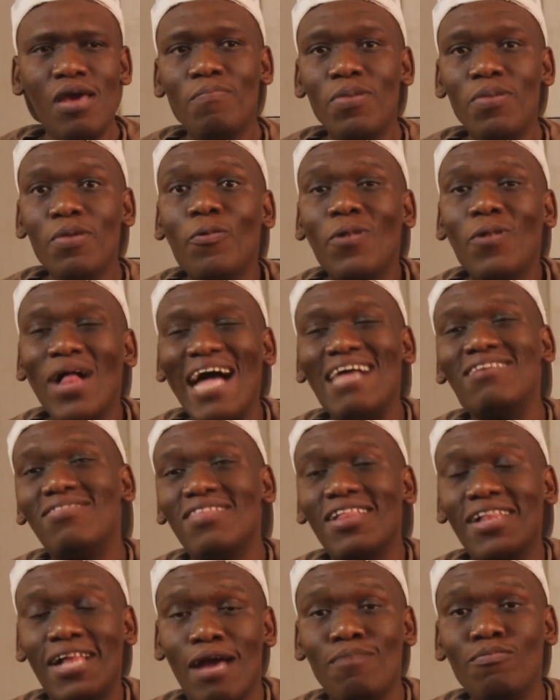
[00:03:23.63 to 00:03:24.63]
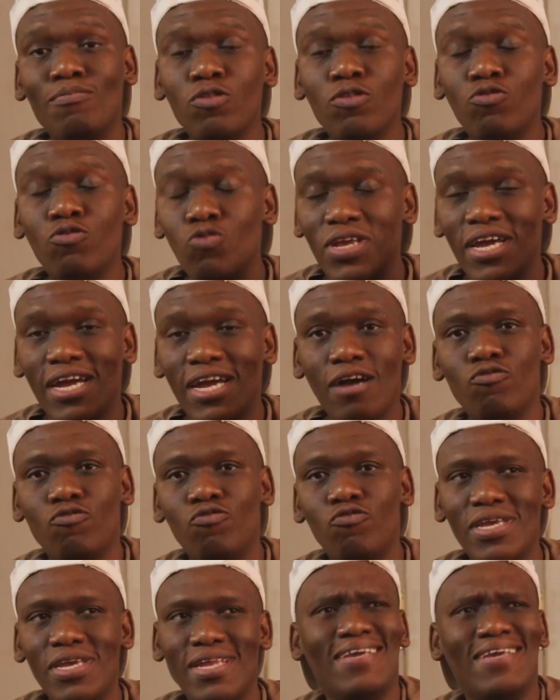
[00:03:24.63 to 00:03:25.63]
People are still coming into the
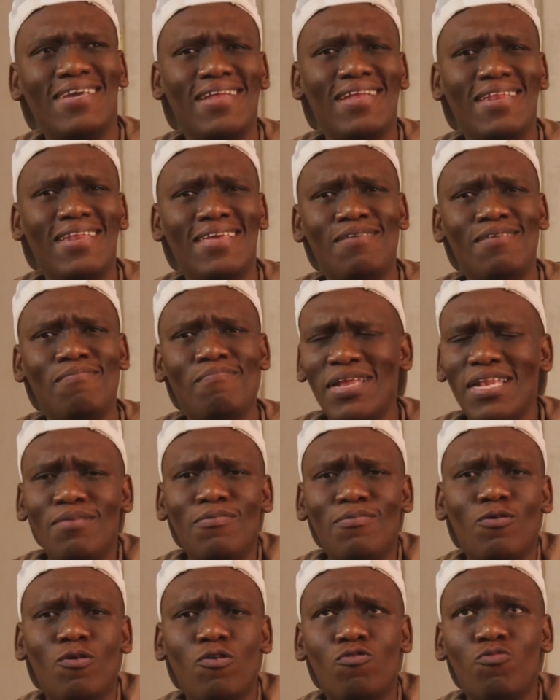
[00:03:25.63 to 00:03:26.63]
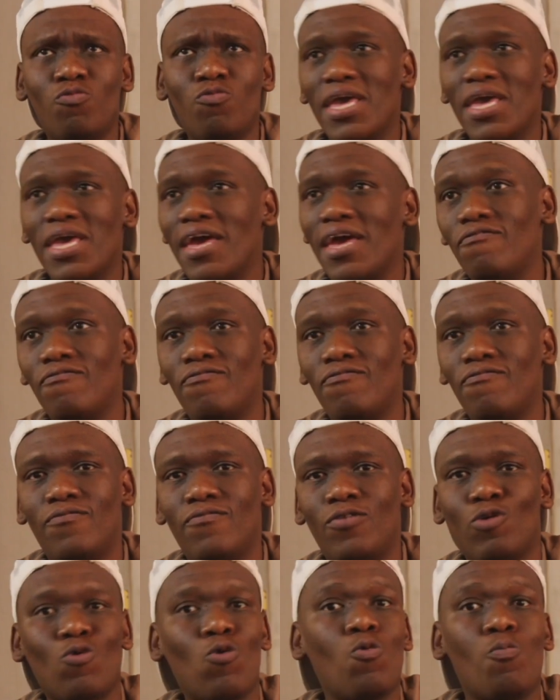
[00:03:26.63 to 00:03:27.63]
country illegally, mainly because we have
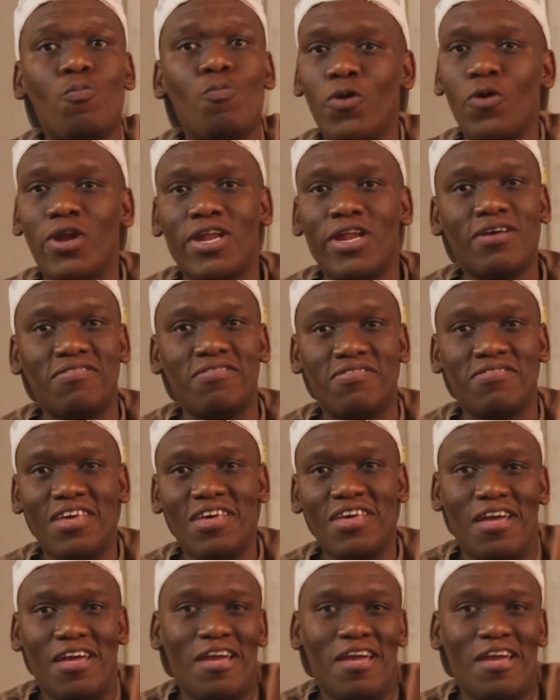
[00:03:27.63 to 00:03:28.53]
no borders.